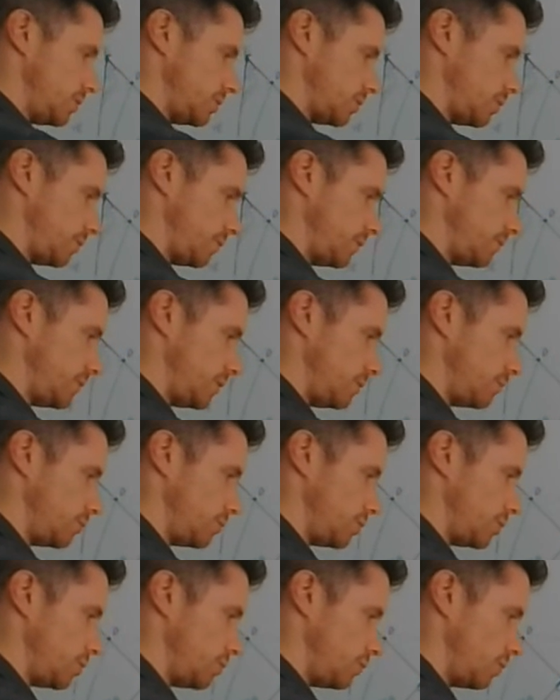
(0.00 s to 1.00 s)
sorry, 15
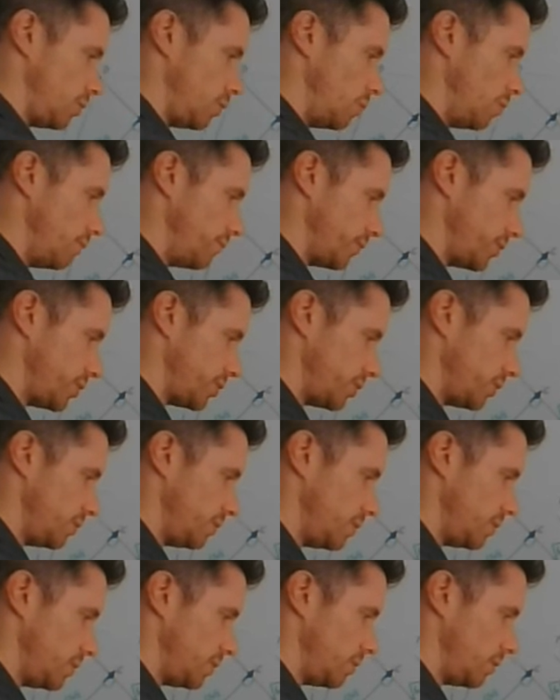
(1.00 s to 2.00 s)
root 2 over 2,
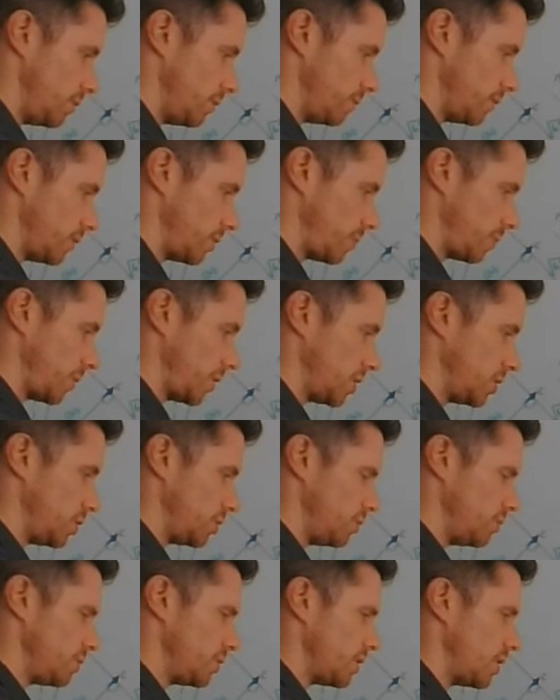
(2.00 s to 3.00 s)
over the
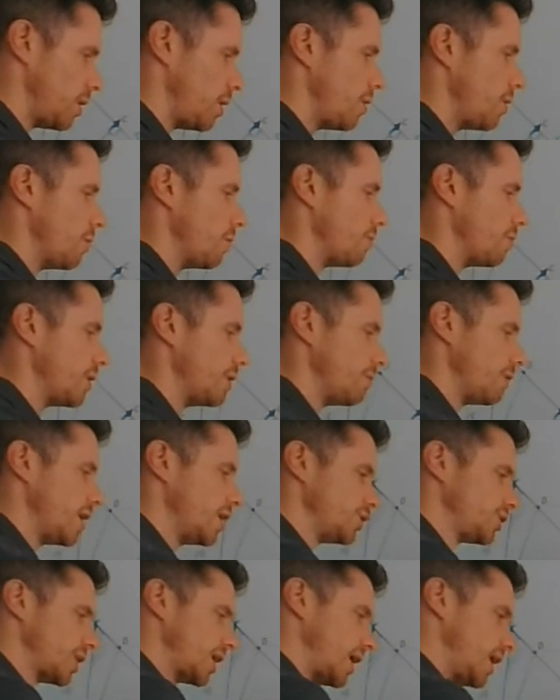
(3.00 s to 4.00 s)
hypotenuse.
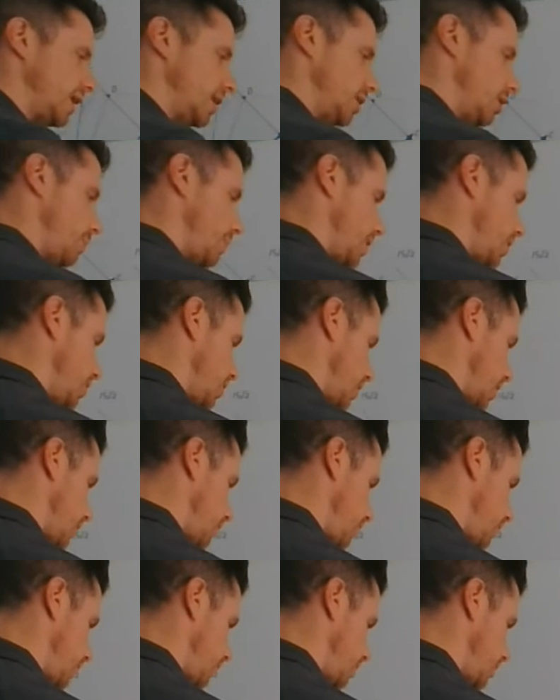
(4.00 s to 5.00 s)
Rearrange that a little bit and you get
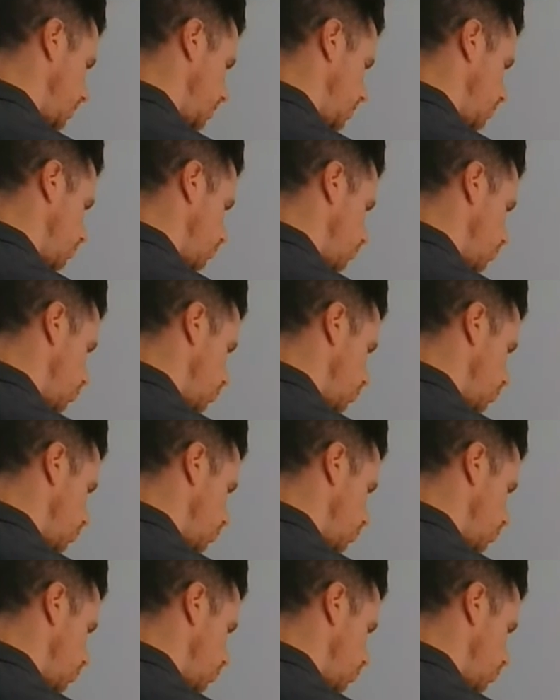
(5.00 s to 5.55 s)
15 root